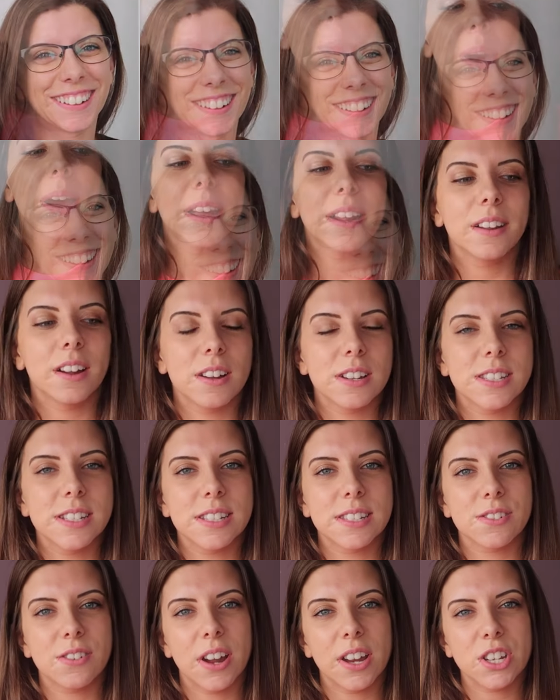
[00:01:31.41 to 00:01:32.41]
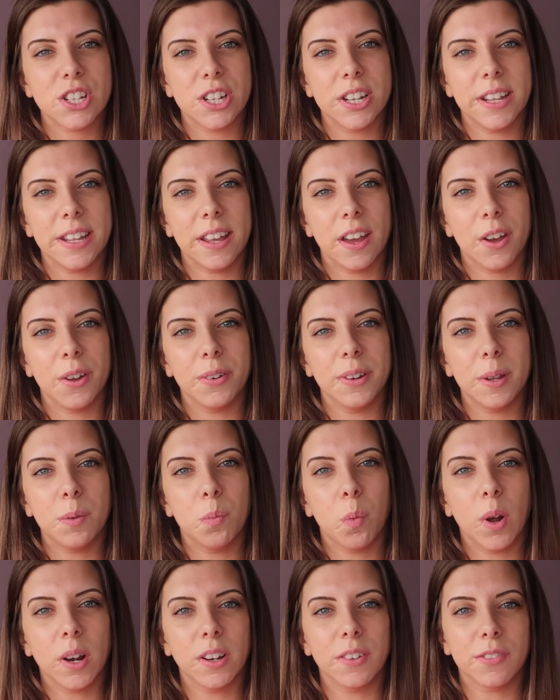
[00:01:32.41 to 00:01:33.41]
My glasses are actually
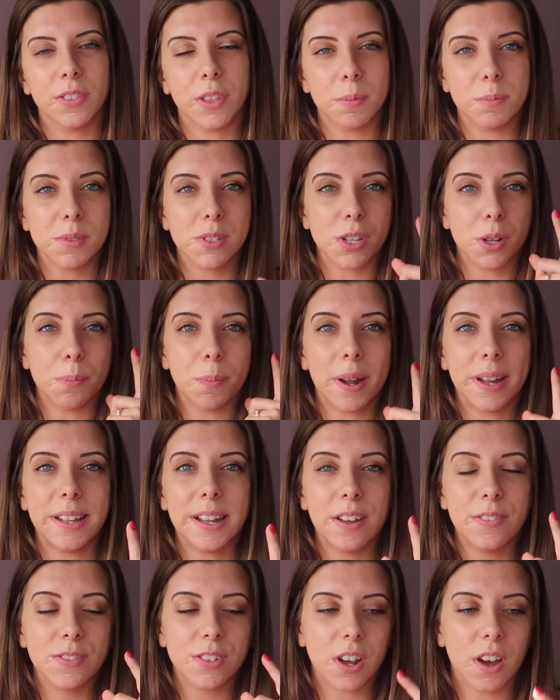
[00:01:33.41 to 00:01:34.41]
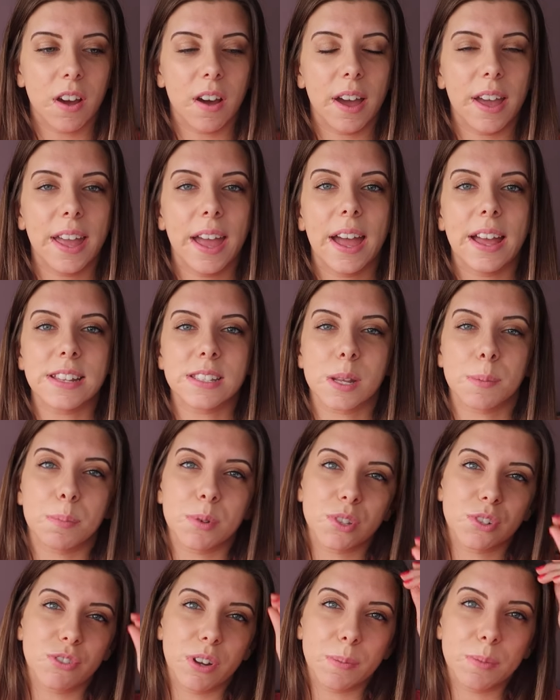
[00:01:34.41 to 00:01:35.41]
only one of them, so my left eye has a
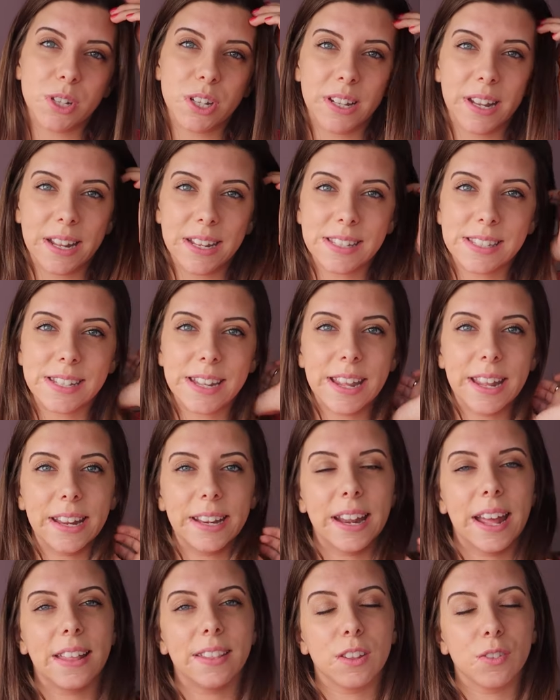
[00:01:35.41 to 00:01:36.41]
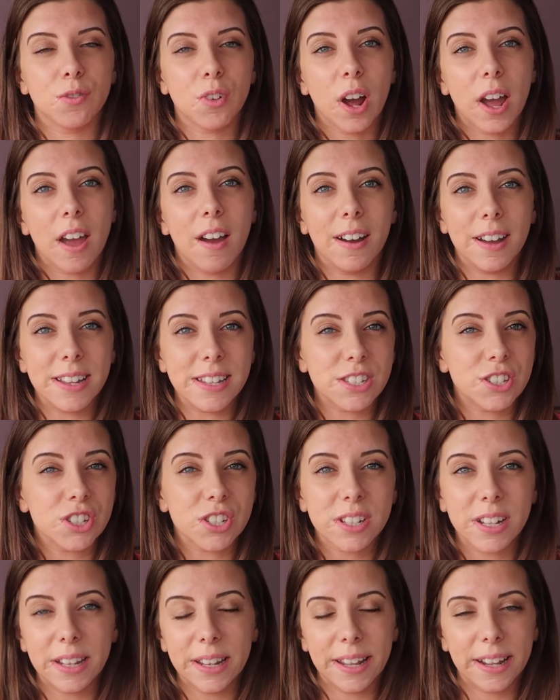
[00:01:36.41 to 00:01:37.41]
prescription lens in and the right eye is
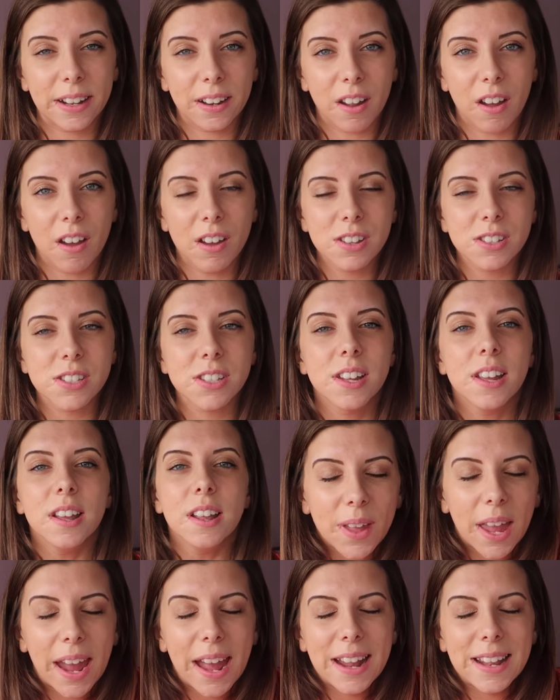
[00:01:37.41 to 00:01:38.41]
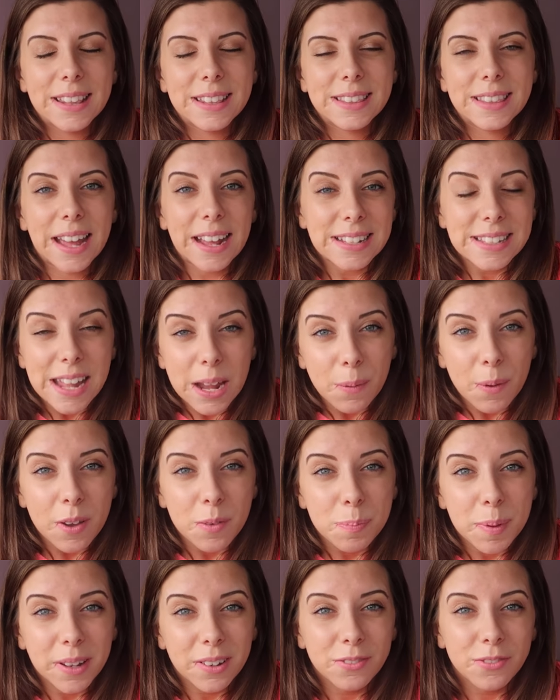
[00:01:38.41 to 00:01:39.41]
just clear glass, and that's how
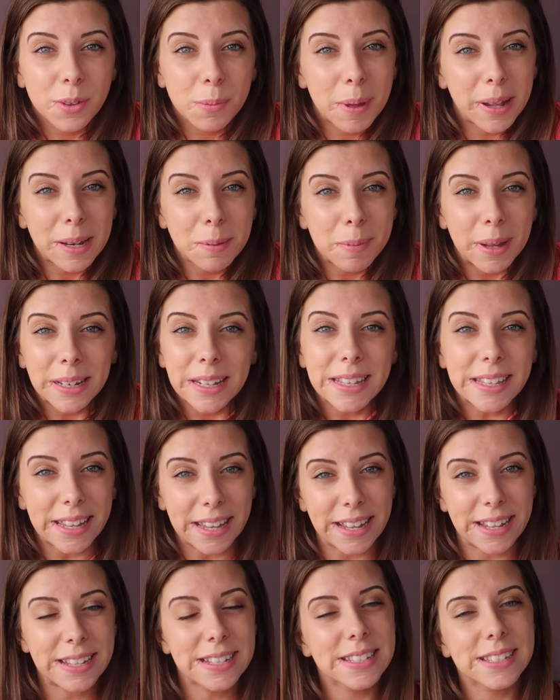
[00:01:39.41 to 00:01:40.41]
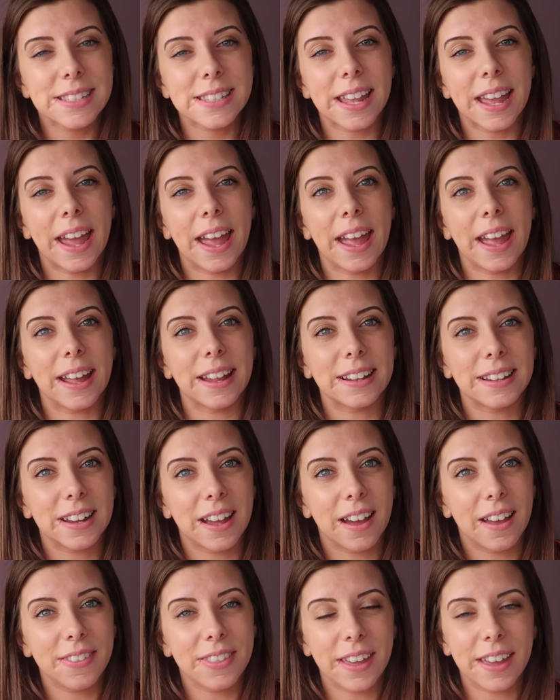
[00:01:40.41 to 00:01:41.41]
I've been for many years,
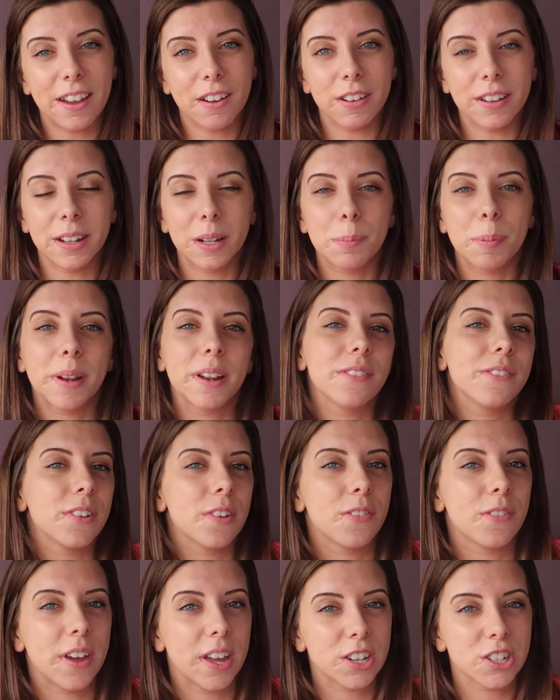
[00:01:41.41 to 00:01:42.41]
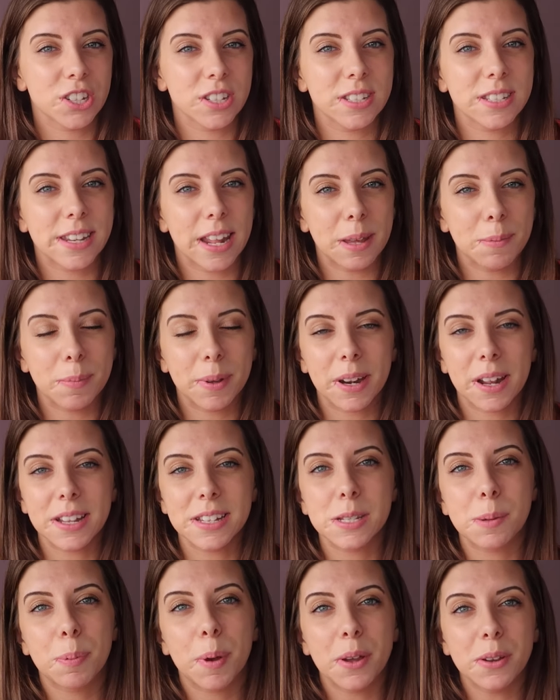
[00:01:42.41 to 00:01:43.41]
and they are a little bit of a fashion statement
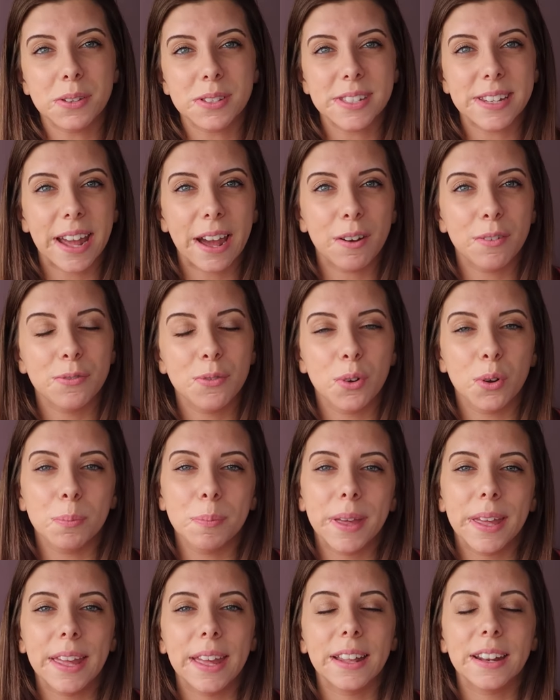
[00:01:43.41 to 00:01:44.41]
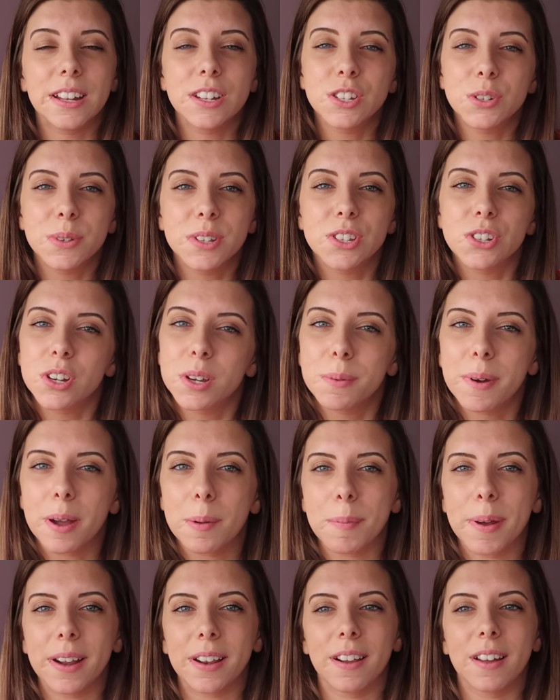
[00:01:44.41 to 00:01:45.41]
I suppose now for me, and I do enjoy
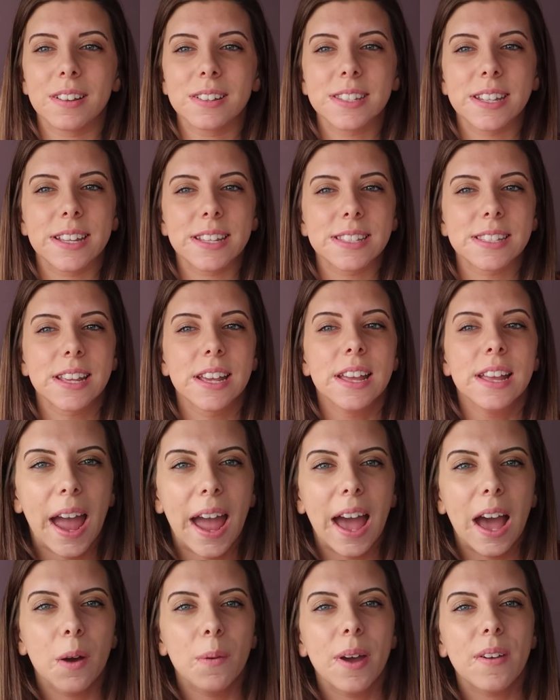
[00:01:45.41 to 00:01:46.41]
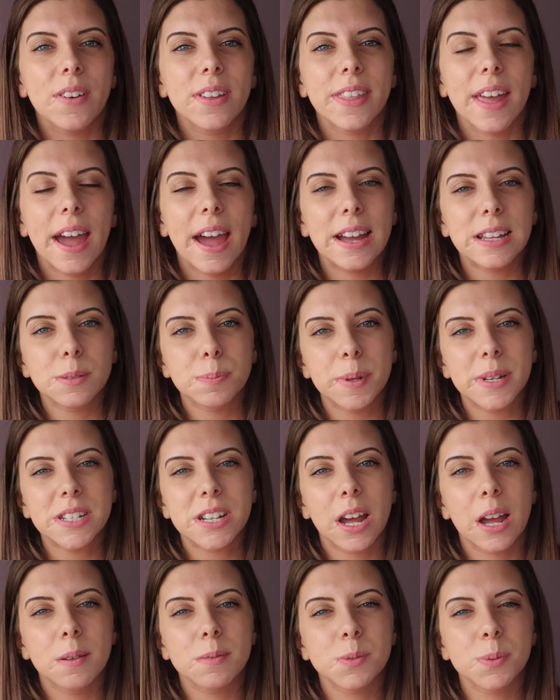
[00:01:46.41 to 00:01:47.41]
wearing my glasses. However, there has
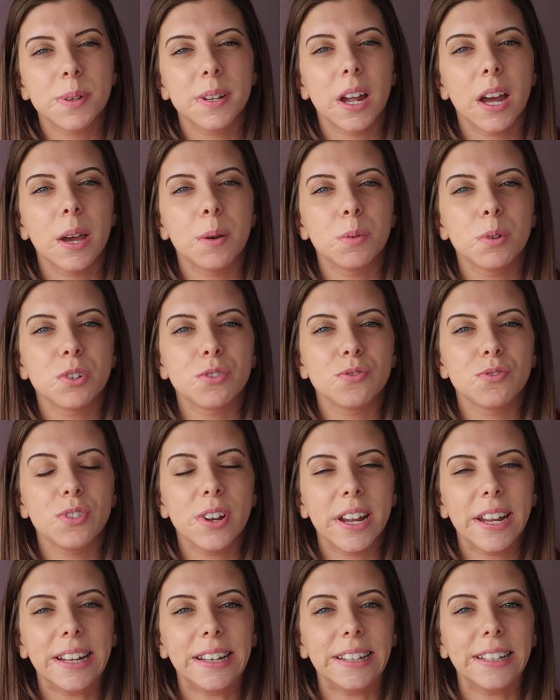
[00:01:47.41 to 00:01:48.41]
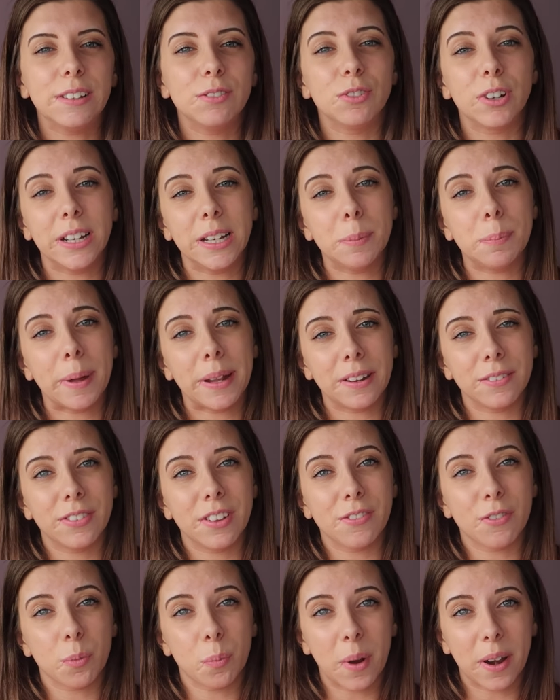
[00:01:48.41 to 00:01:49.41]
been times when I would really
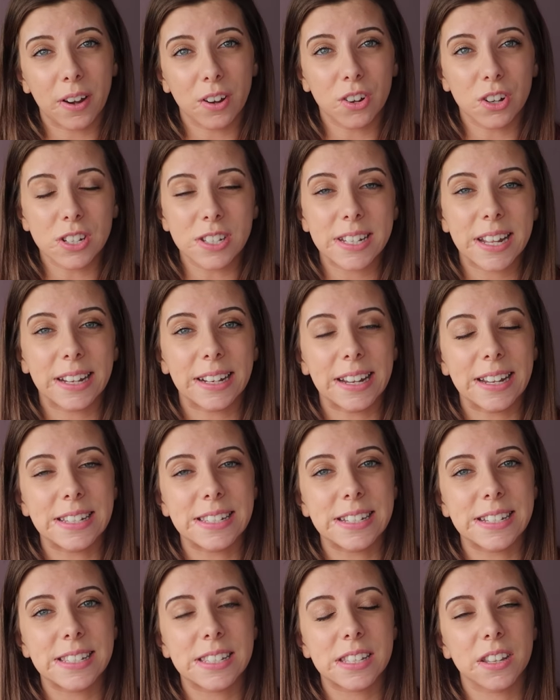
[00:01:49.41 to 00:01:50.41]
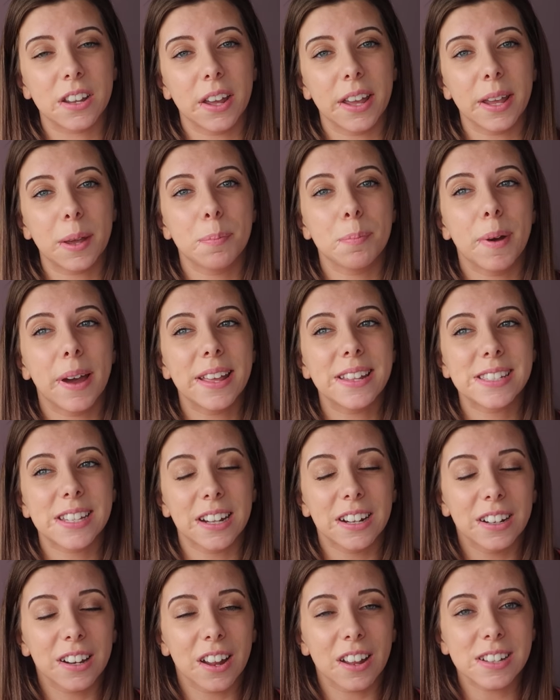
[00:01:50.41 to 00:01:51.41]
benefit from wearing contact lenses, like my
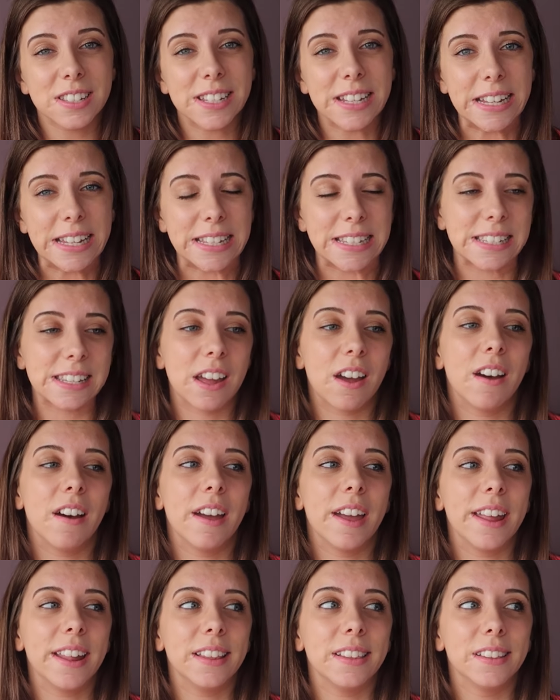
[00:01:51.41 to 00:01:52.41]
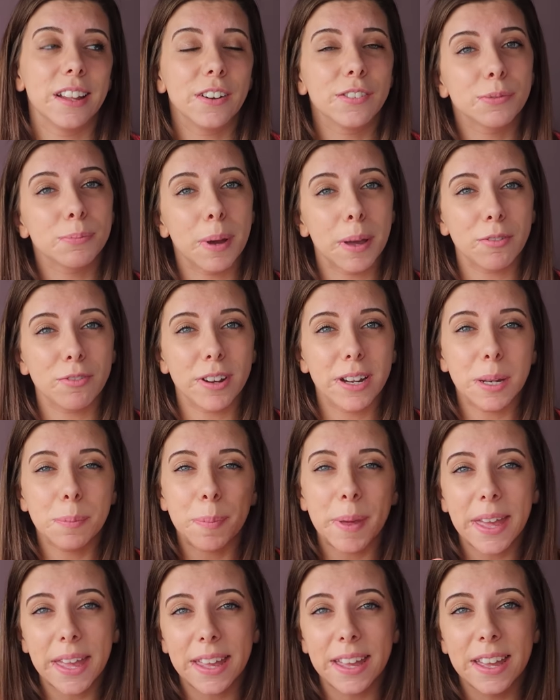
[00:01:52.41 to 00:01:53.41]
sunglasses. I love my really
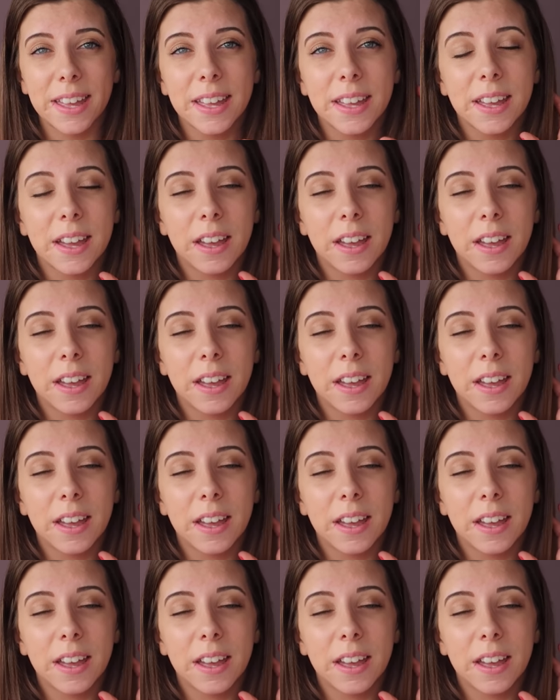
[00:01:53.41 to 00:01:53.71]
big